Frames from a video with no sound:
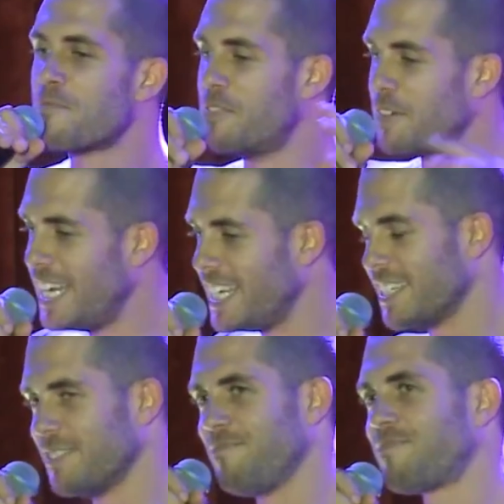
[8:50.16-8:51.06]

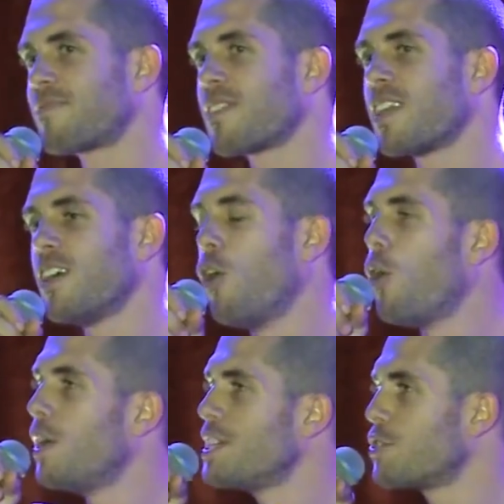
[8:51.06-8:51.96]
Vegan.
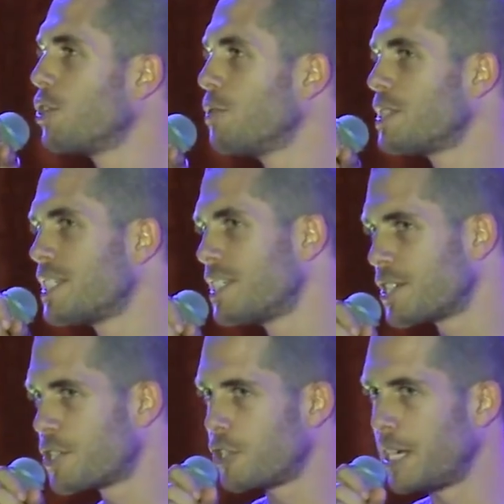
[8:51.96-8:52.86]
Always thought it was this
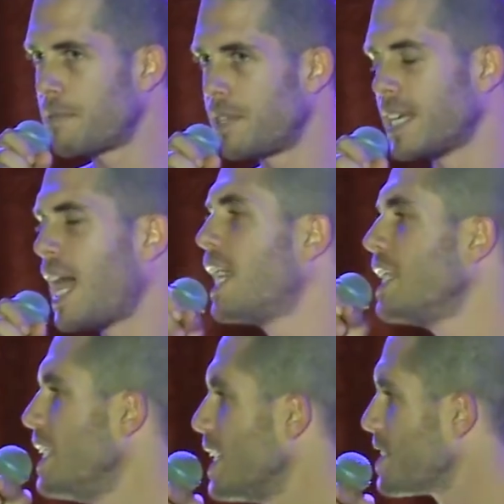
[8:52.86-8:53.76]
extreme thing.
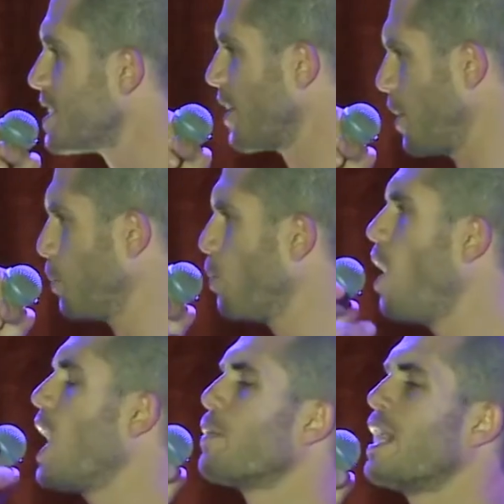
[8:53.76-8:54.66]
Unnecessary.
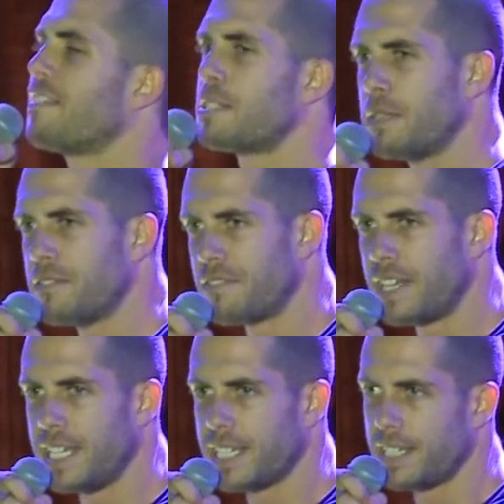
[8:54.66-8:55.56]
Why do we have to be
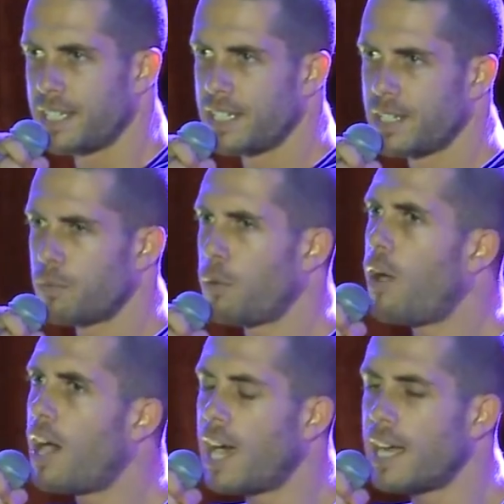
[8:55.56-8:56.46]
vegan?
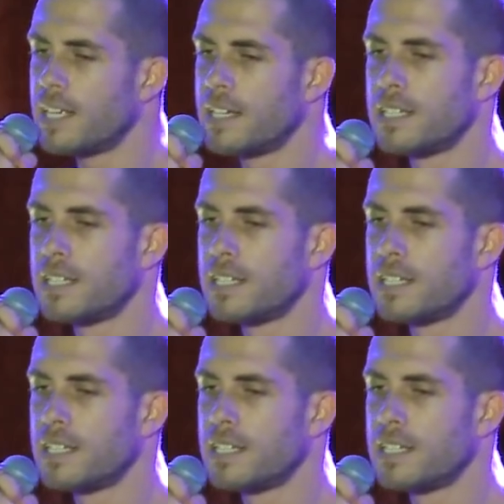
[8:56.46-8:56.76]
Why?